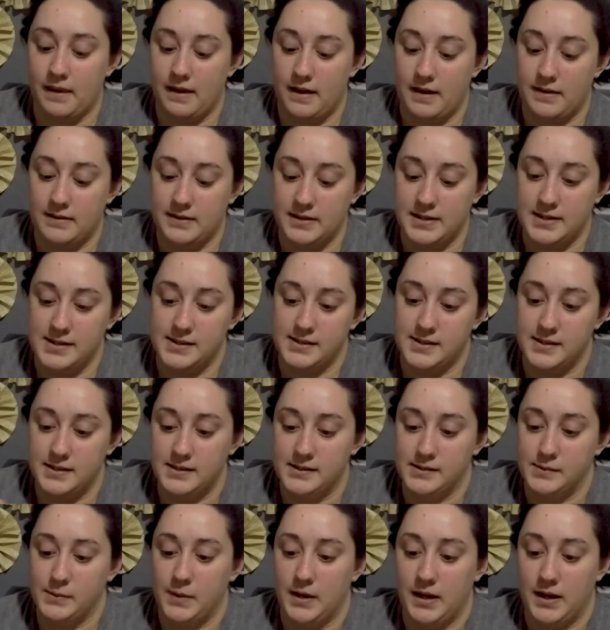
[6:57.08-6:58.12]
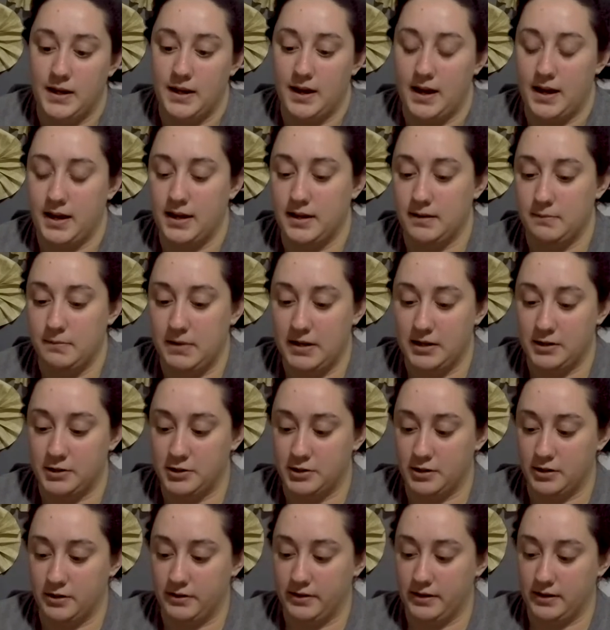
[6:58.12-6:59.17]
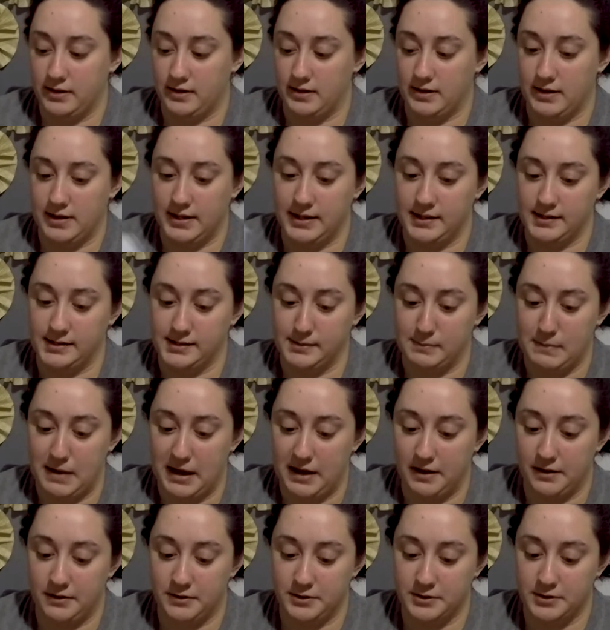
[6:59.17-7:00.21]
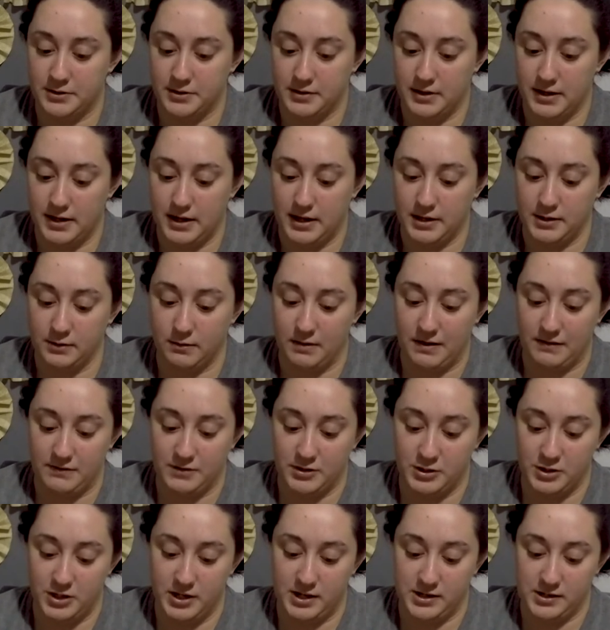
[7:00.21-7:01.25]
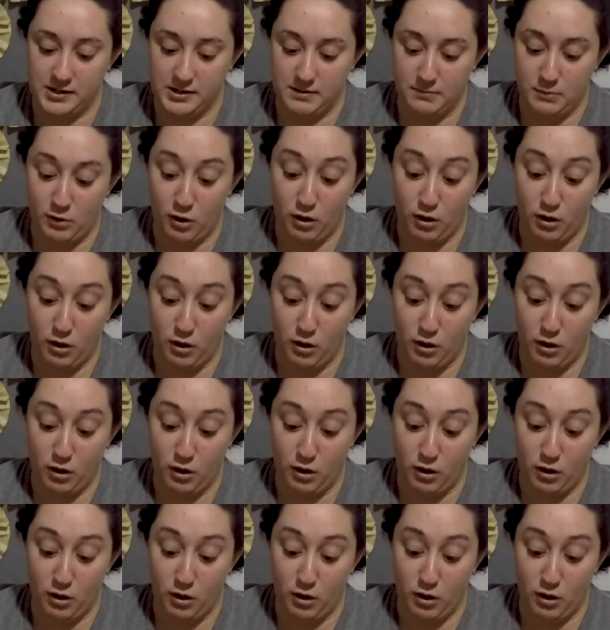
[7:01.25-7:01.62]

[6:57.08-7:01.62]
at least this way I can make sure that his match and I don't have to change them